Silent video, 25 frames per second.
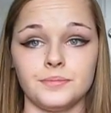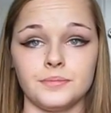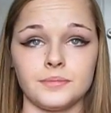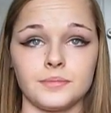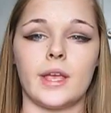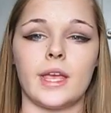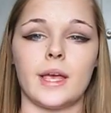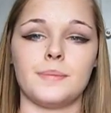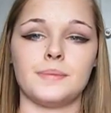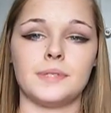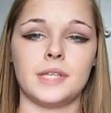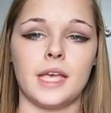
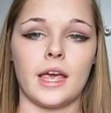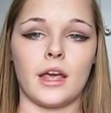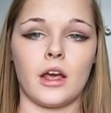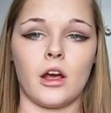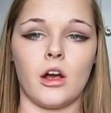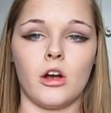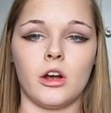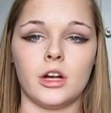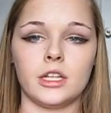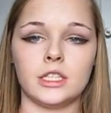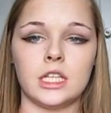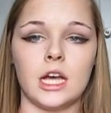They kept saying
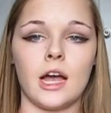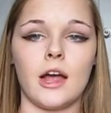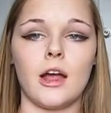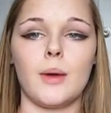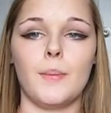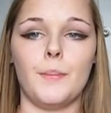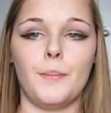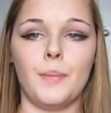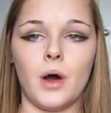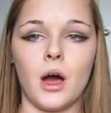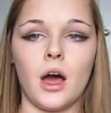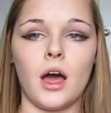our entire
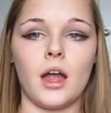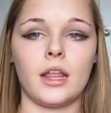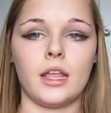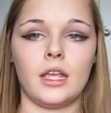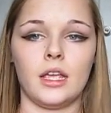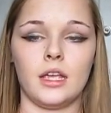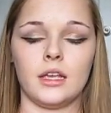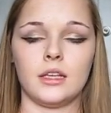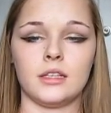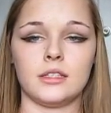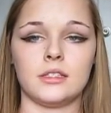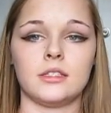
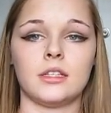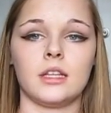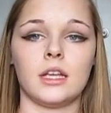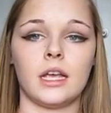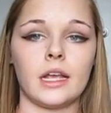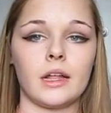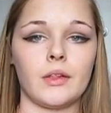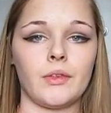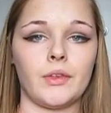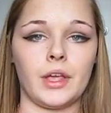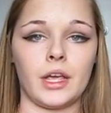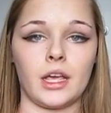body is
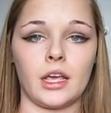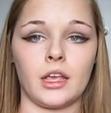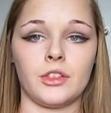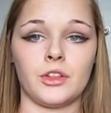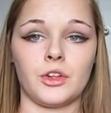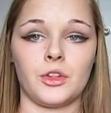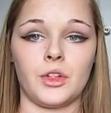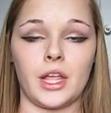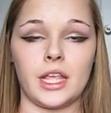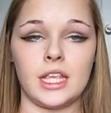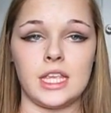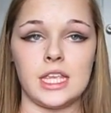tingling, and
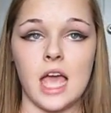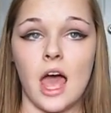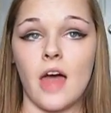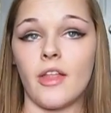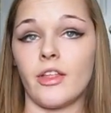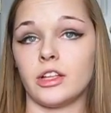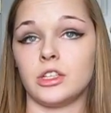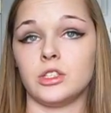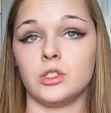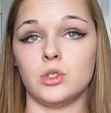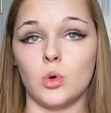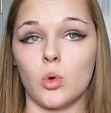they're like, yeah,
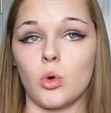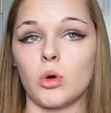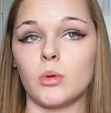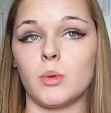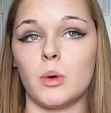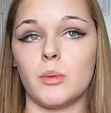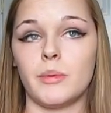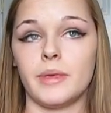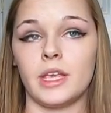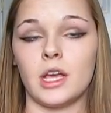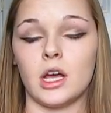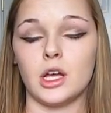that's
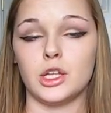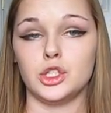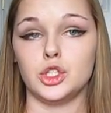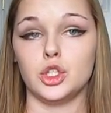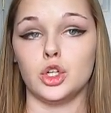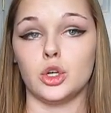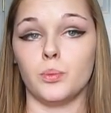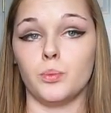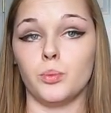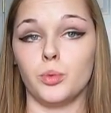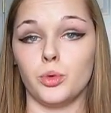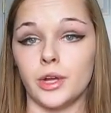normal because
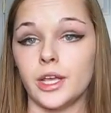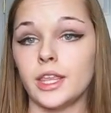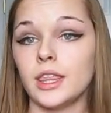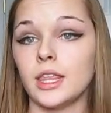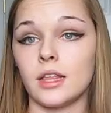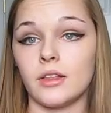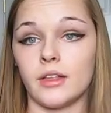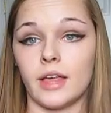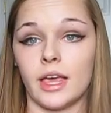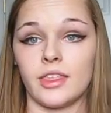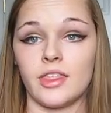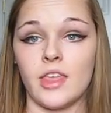you're
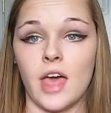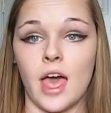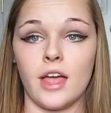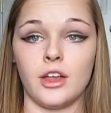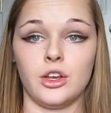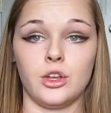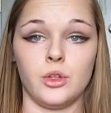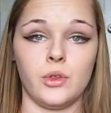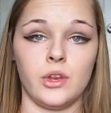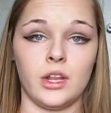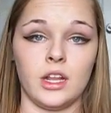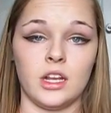breathing like that
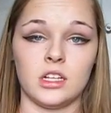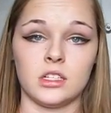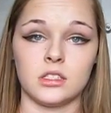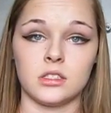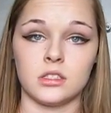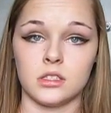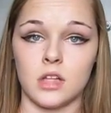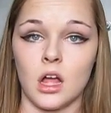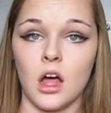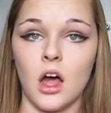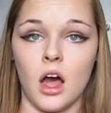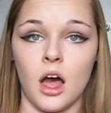and you need to
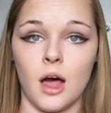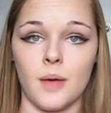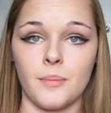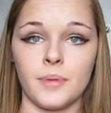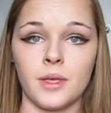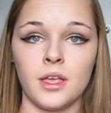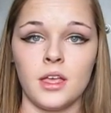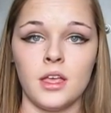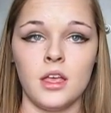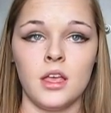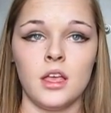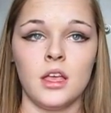stop.
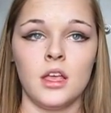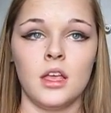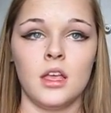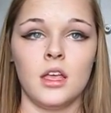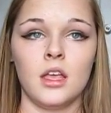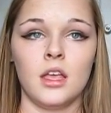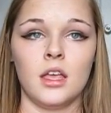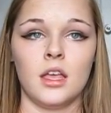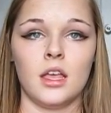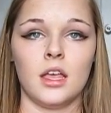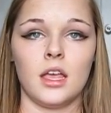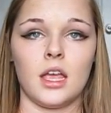
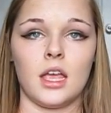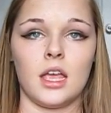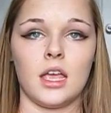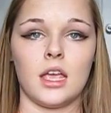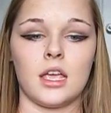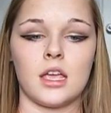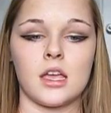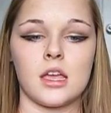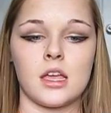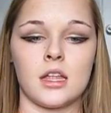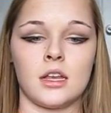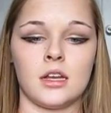
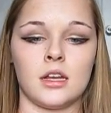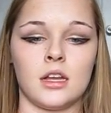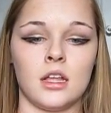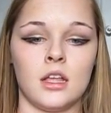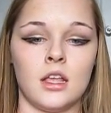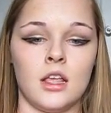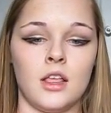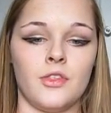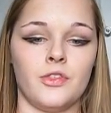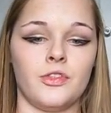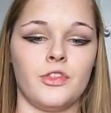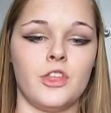And
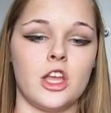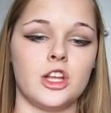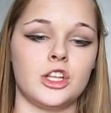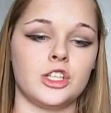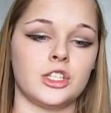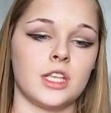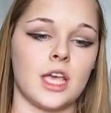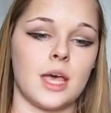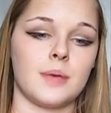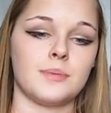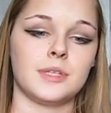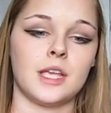they
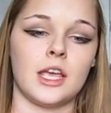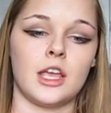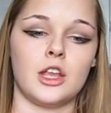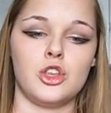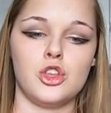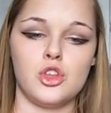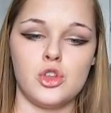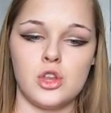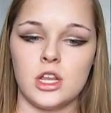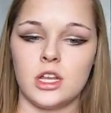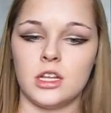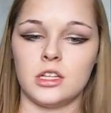just kept
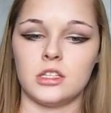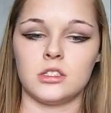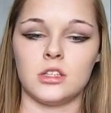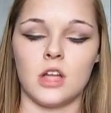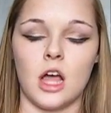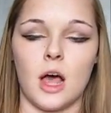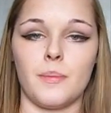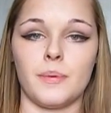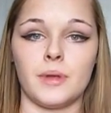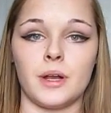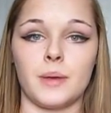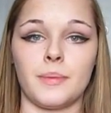saying, you need to
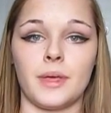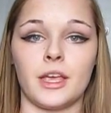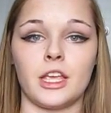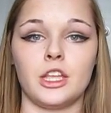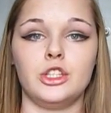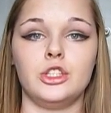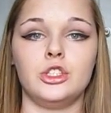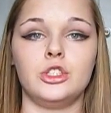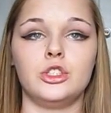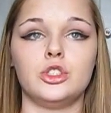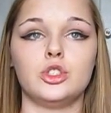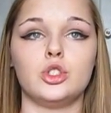stop. And I'm
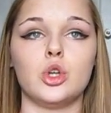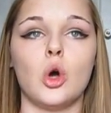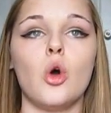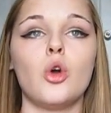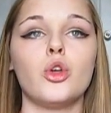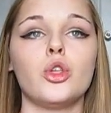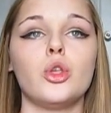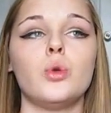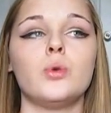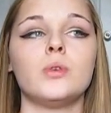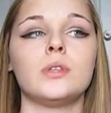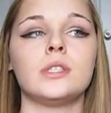like,
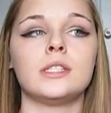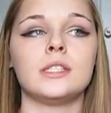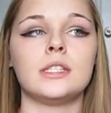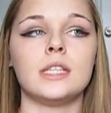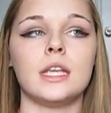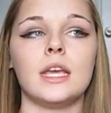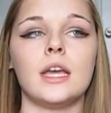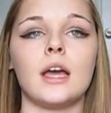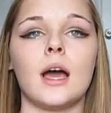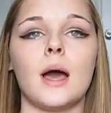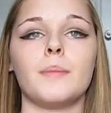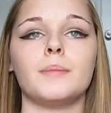don't you
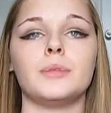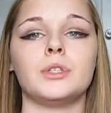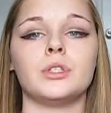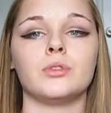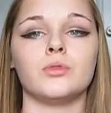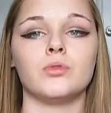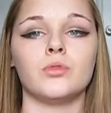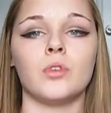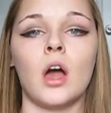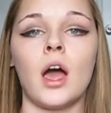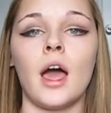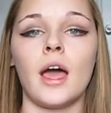see I'm
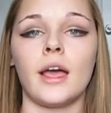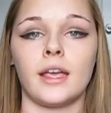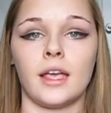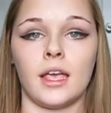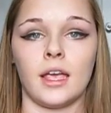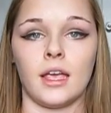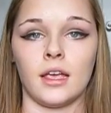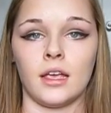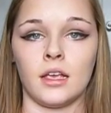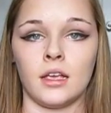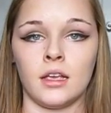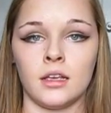
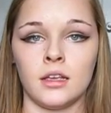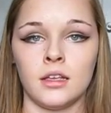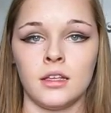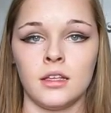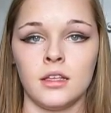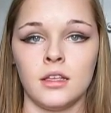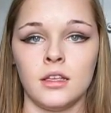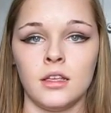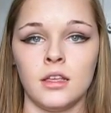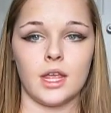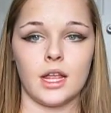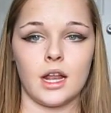trying?
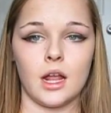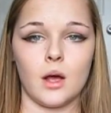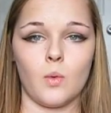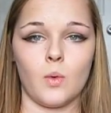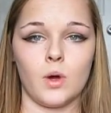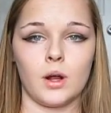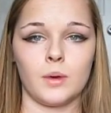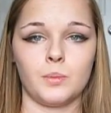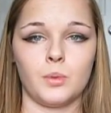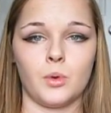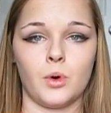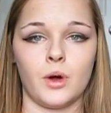And at
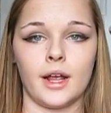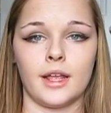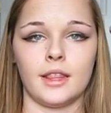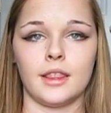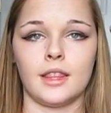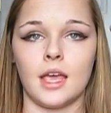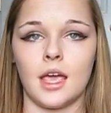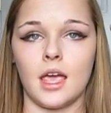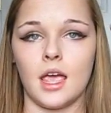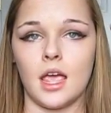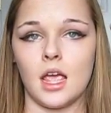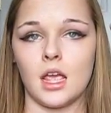one point
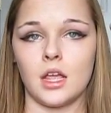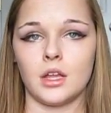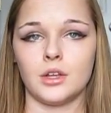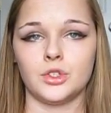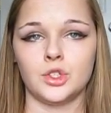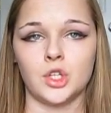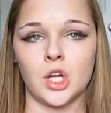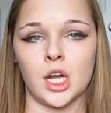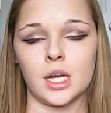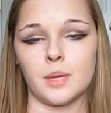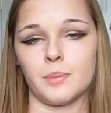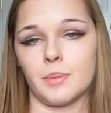they
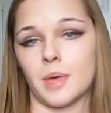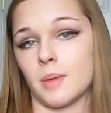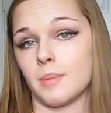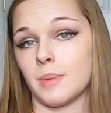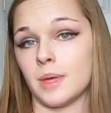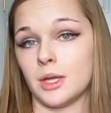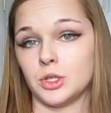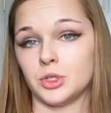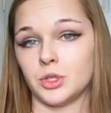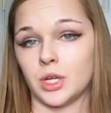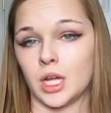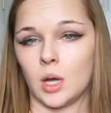tried to make
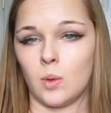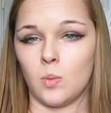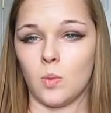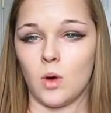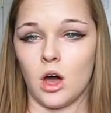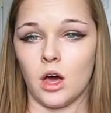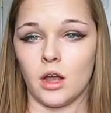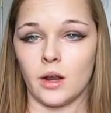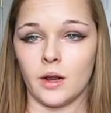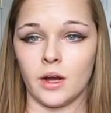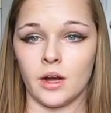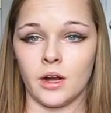me drink
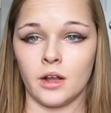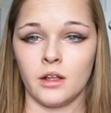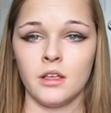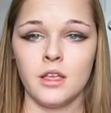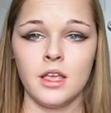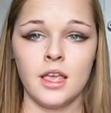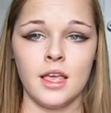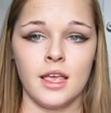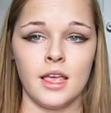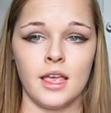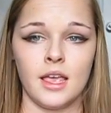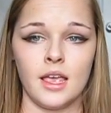water,
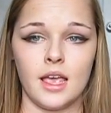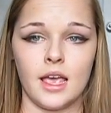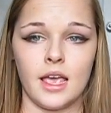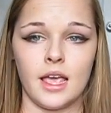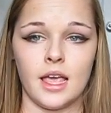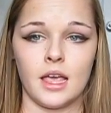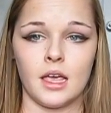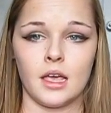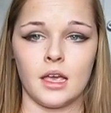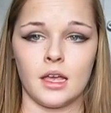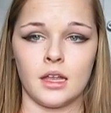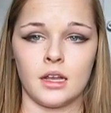
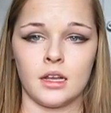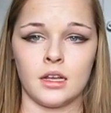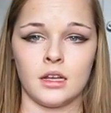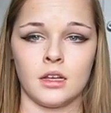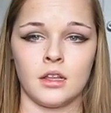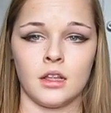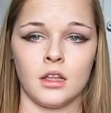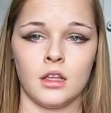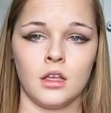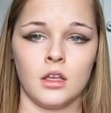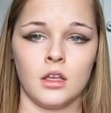and